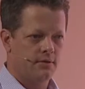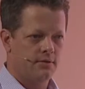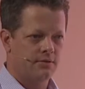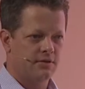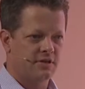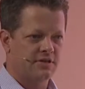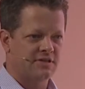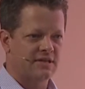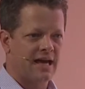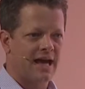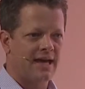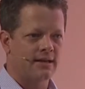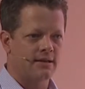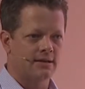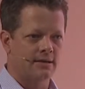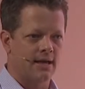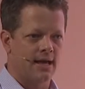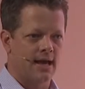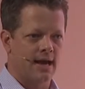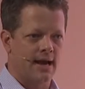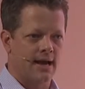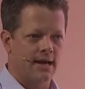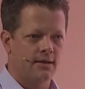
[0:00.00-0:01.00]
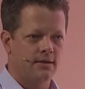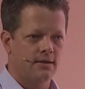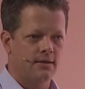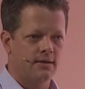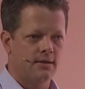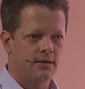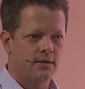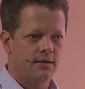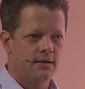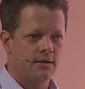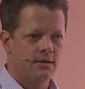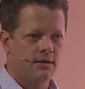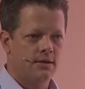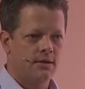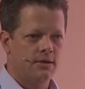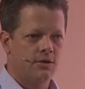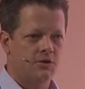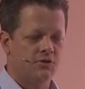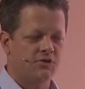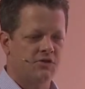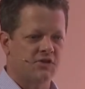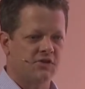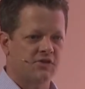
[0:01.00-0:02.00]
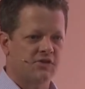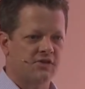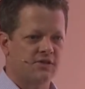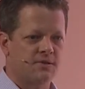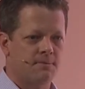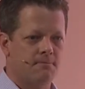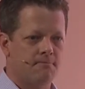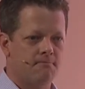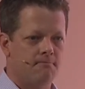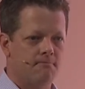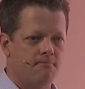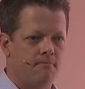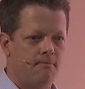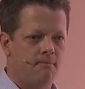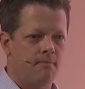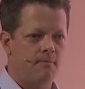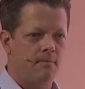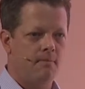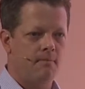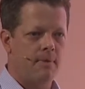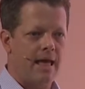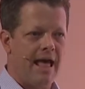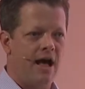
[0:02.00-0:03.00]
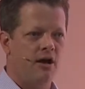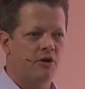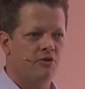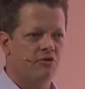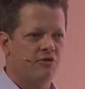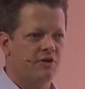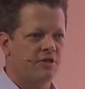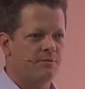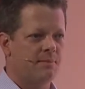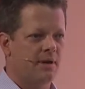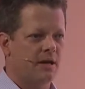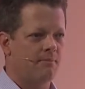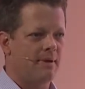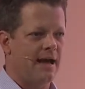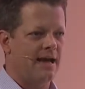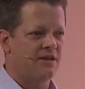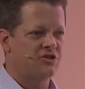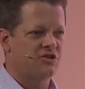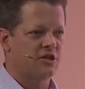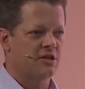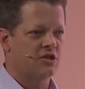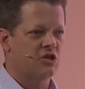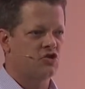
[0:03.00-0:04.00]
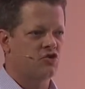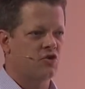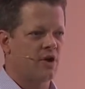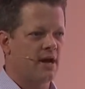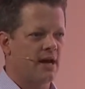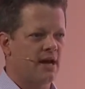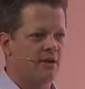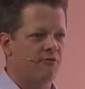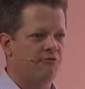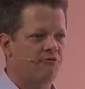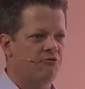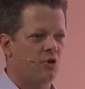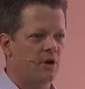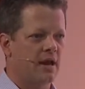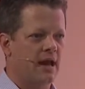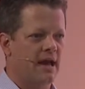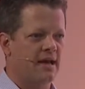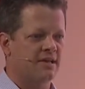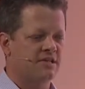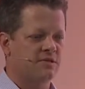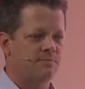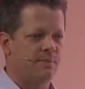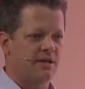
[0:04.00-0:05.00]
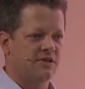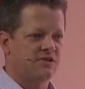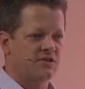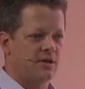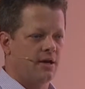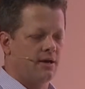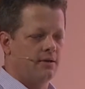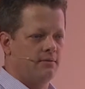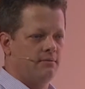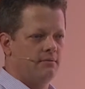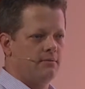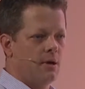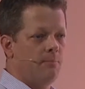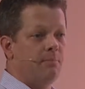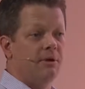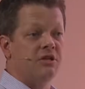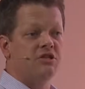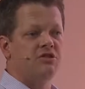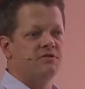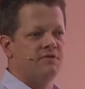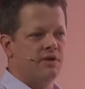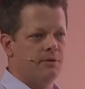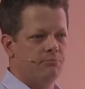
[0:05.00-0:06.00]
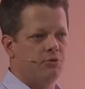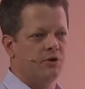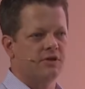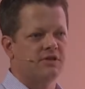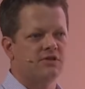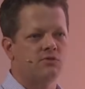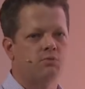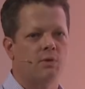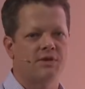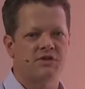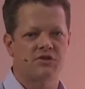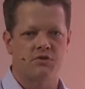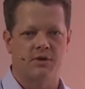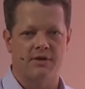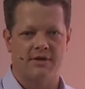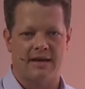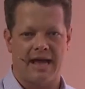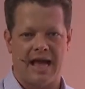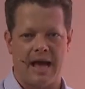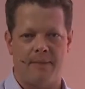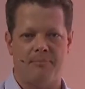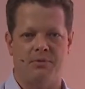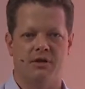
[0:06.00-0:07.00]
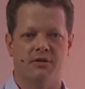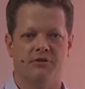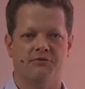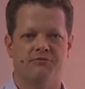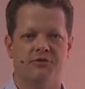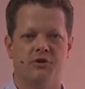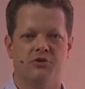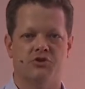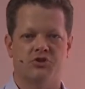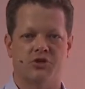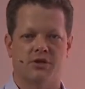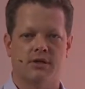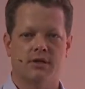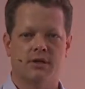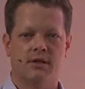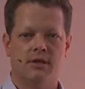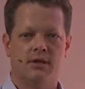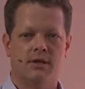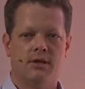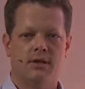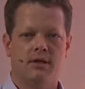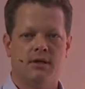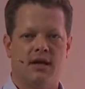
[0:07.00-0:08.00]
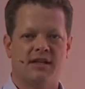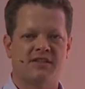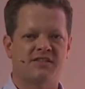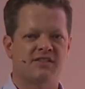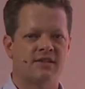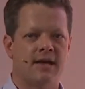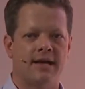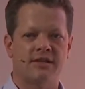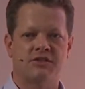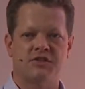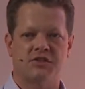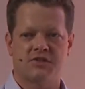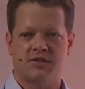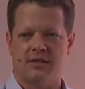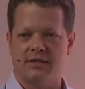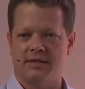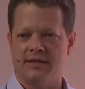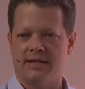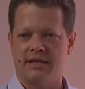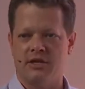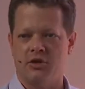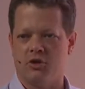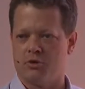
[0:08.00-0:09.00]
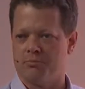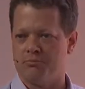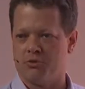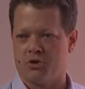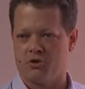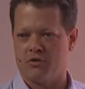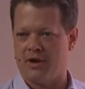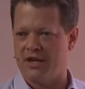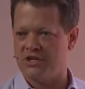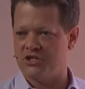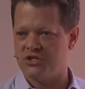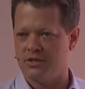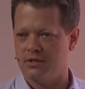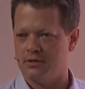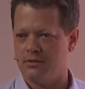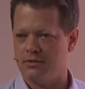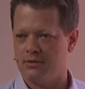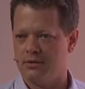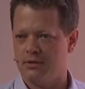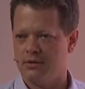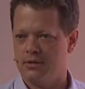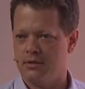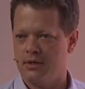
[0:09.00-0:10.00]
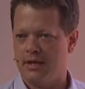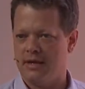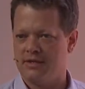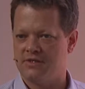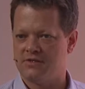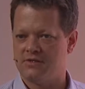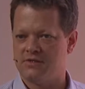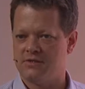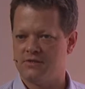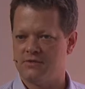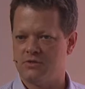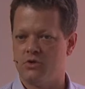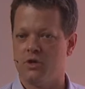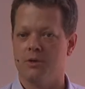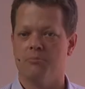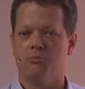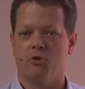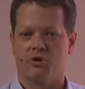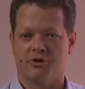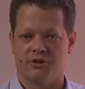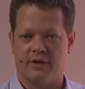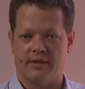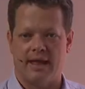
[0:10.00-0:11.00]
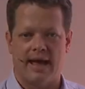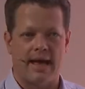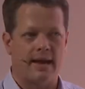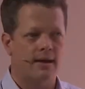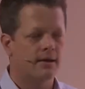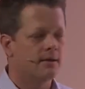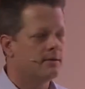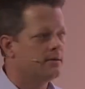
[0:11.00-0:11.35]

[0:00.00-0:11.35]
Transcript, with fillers: The dotted line uses some algorithmic magic to try and forecast based on a bunch of inputs what's going to happen in the future. It's not just a linear progression. It's doing more than that.